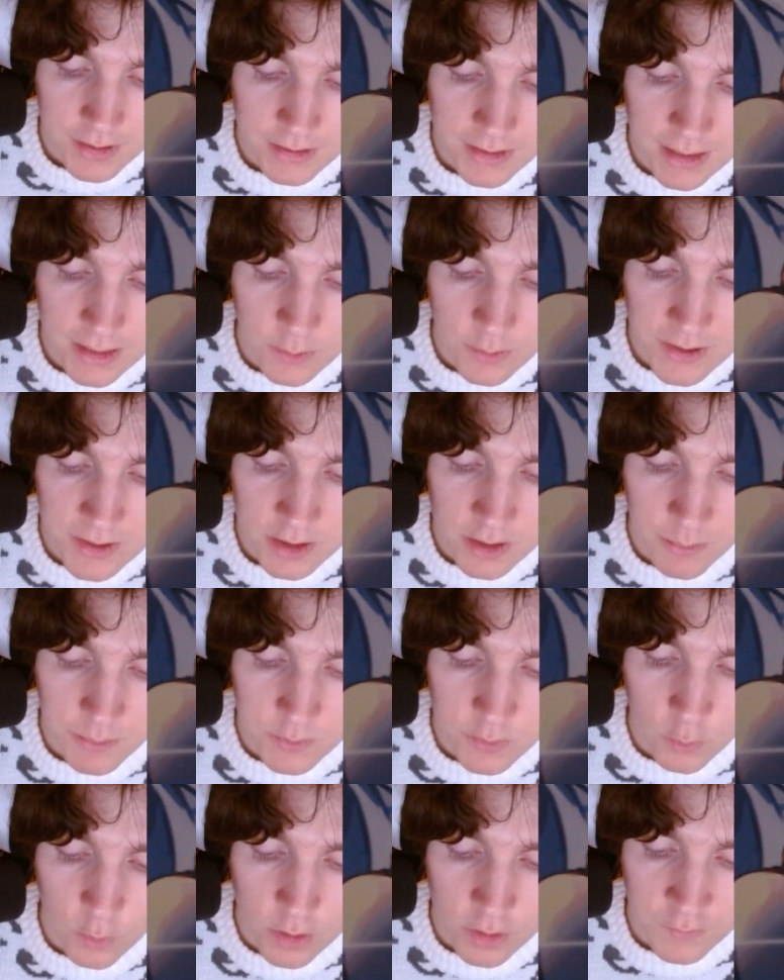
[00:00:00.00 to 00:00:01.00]
then rest up
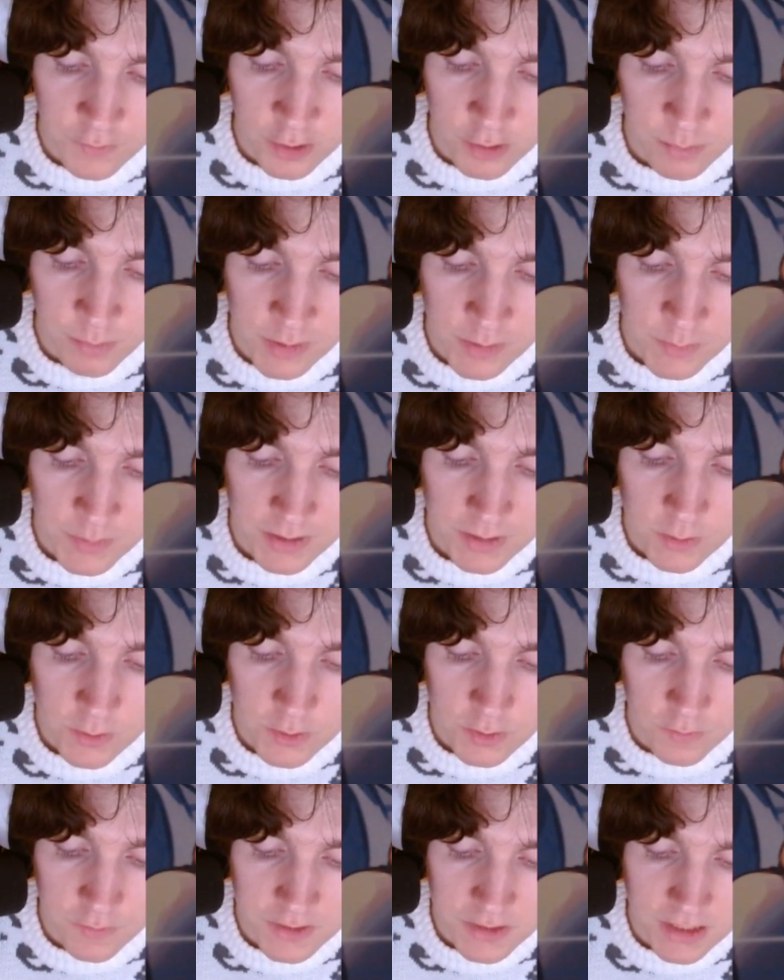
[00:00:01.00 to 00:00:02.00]
to one of your opponents with a
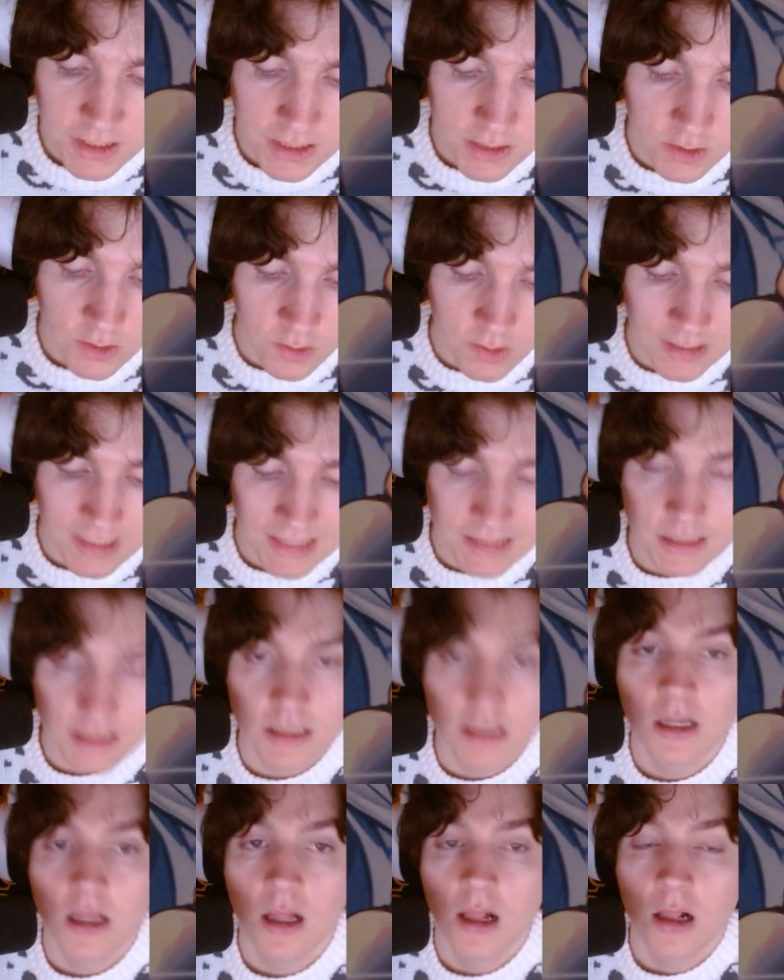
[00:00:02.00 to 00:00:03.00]
cost of 6 or less.
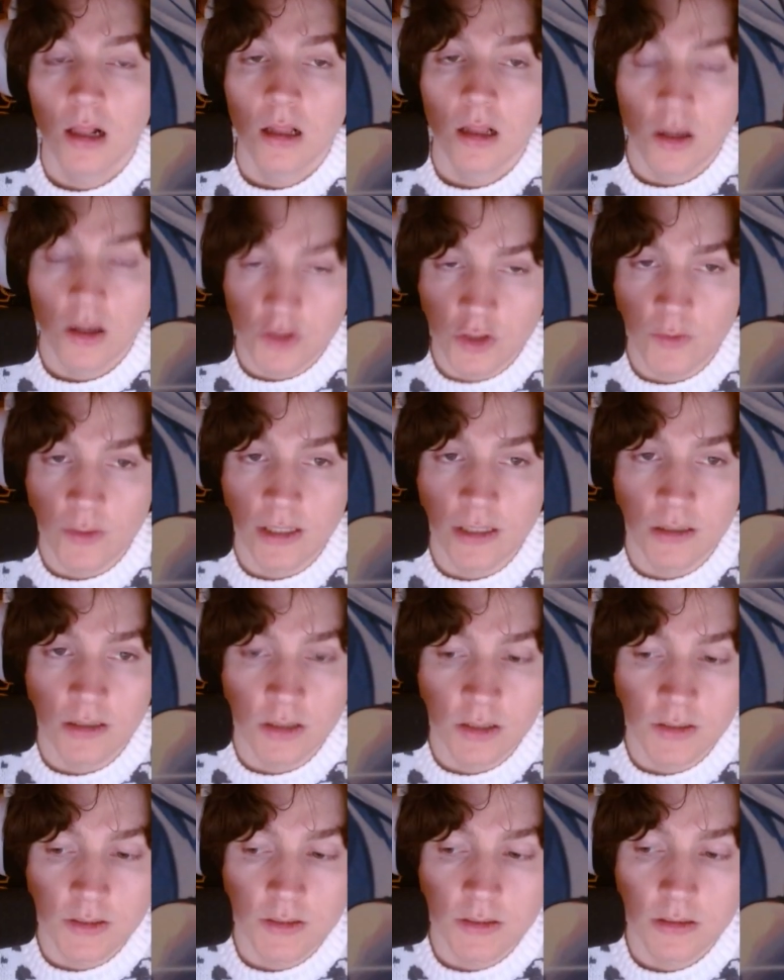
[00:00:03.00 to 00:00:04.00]
Also really
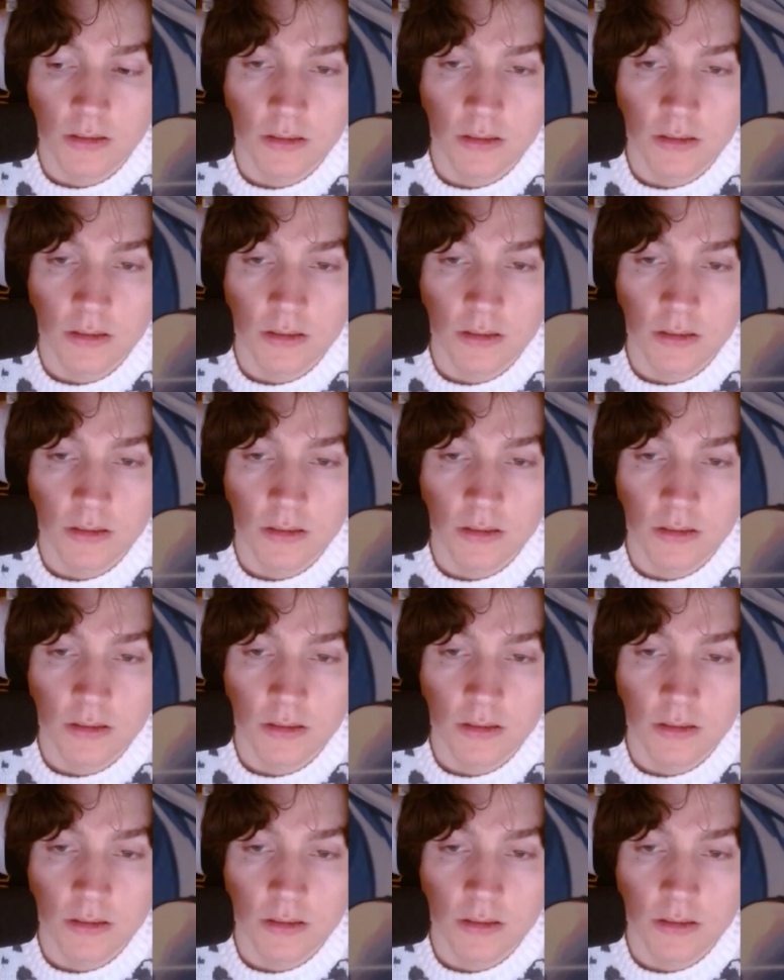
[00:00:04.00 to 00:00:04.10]
good.